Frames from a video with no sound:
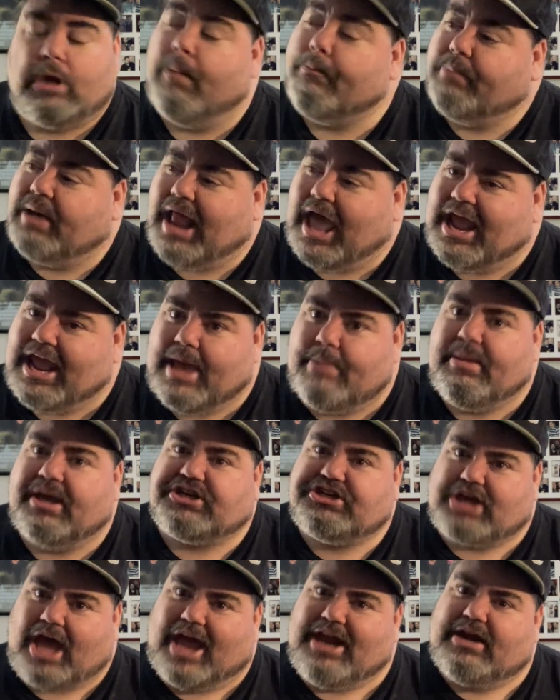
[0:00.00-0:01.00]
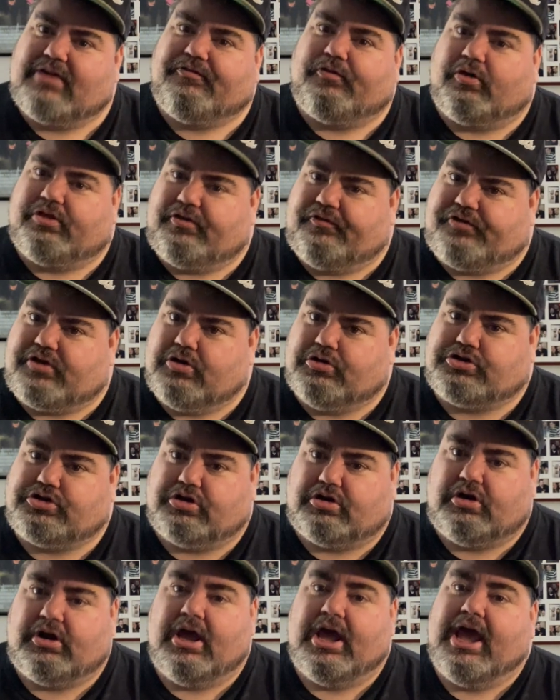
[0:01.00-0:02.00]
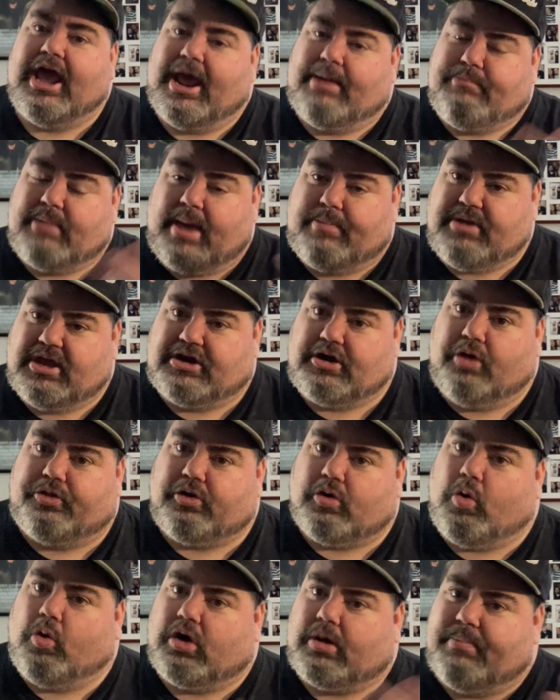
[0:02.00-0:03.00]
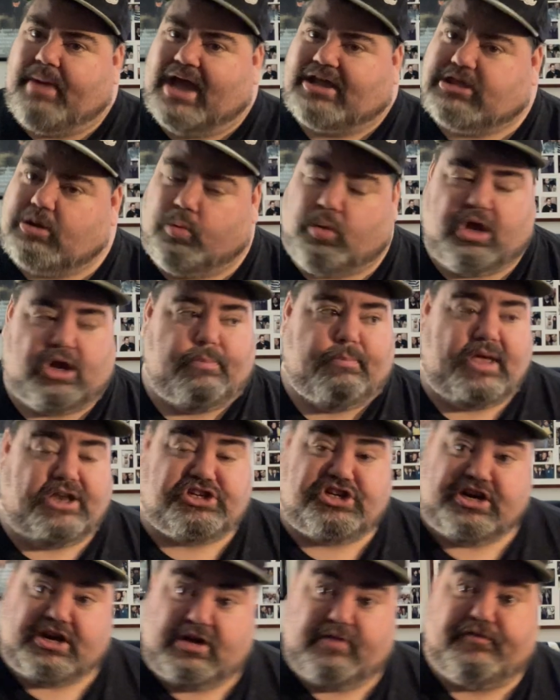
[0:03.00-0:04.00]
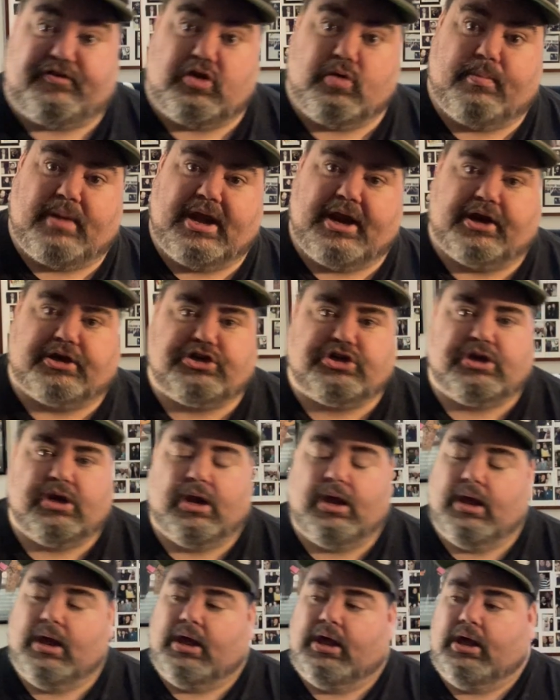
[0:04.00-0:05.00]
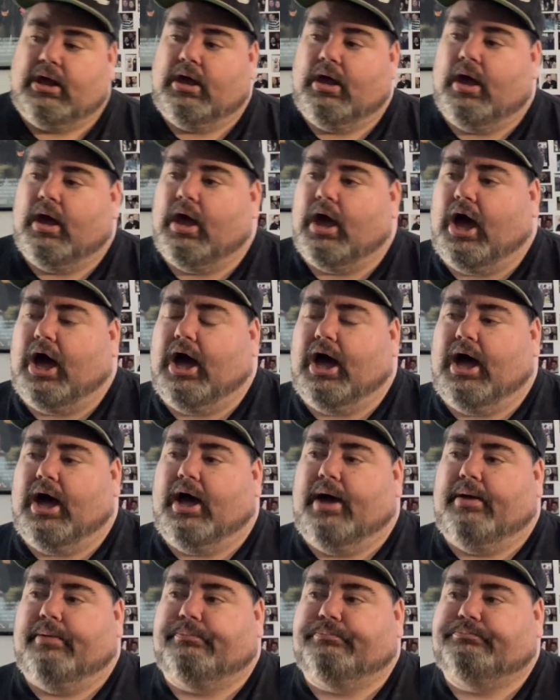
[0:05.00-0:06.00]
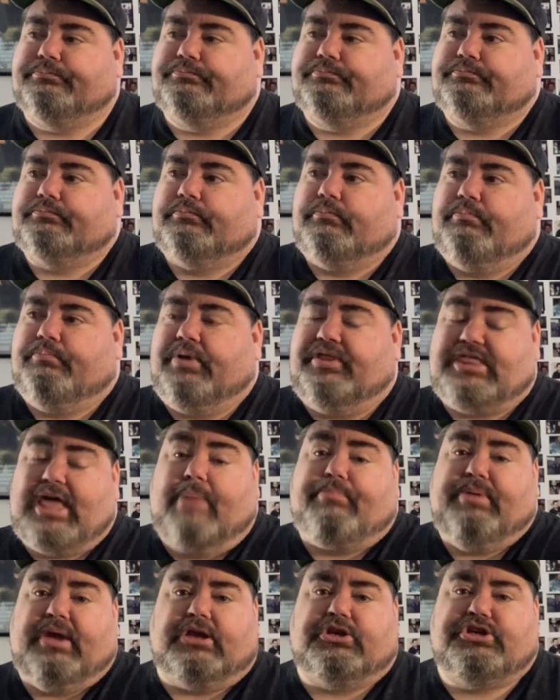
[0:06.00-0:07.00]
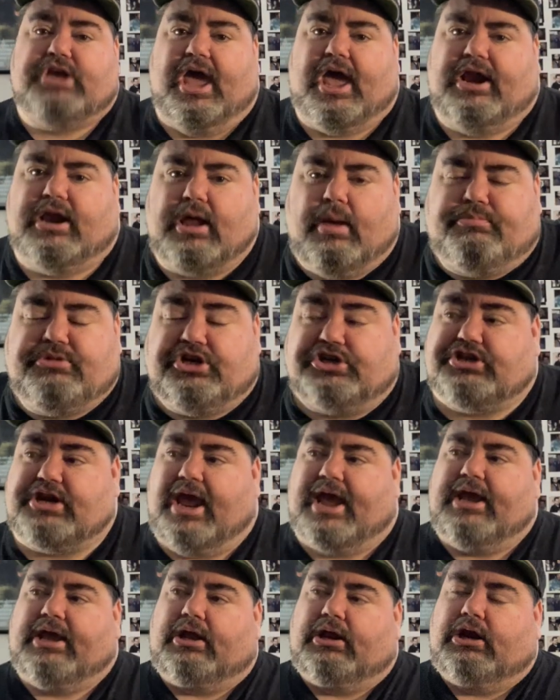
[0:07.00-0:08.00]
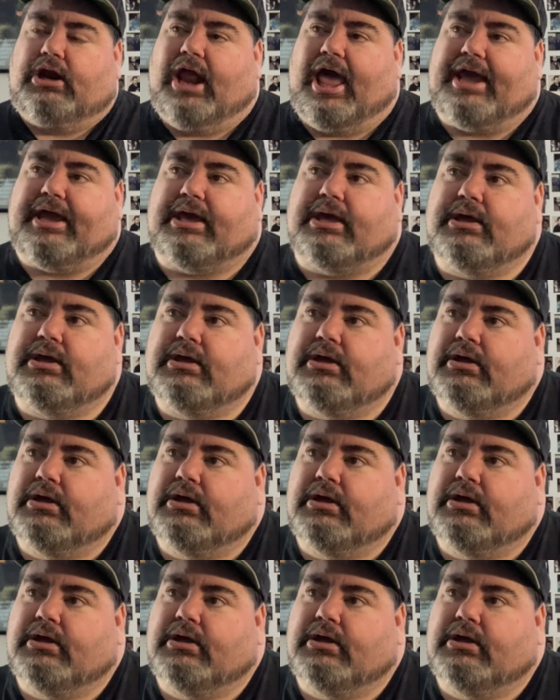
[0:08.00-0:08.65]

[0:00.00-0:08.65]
But I am excited for the future and maybe another quarterback that we're going to mention in a few minutes. But that being said, I'm just saying, like,